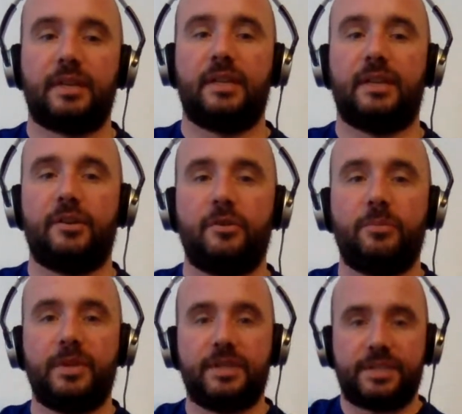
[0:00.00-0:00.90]
and then
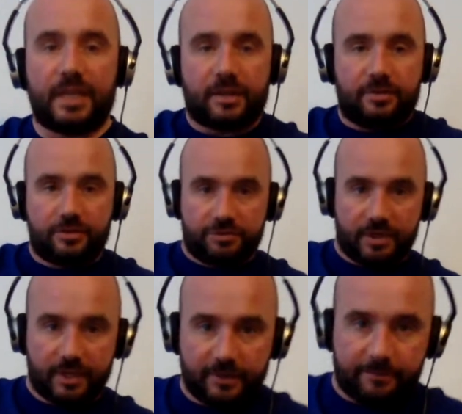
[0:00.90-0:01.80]
open 2nd
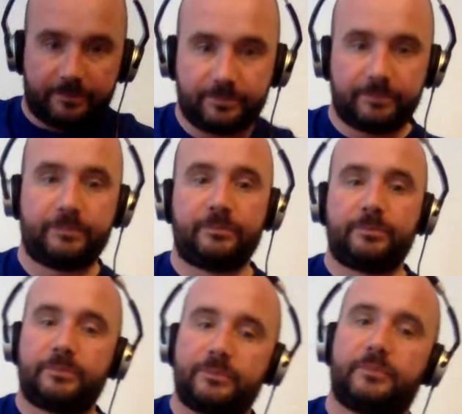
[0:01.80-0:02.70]
string.
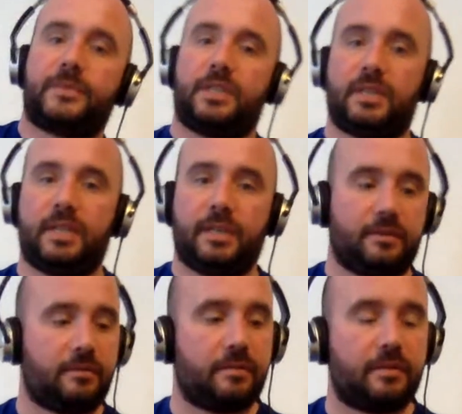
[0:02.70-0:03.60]
Okay.
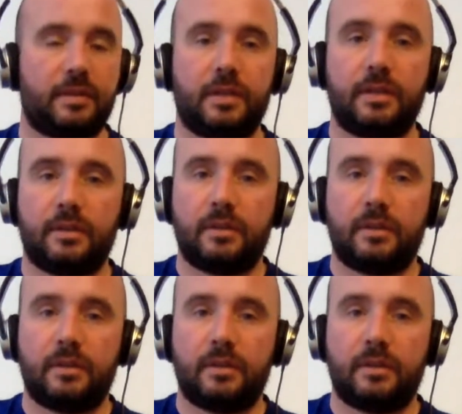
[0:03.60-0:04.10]
And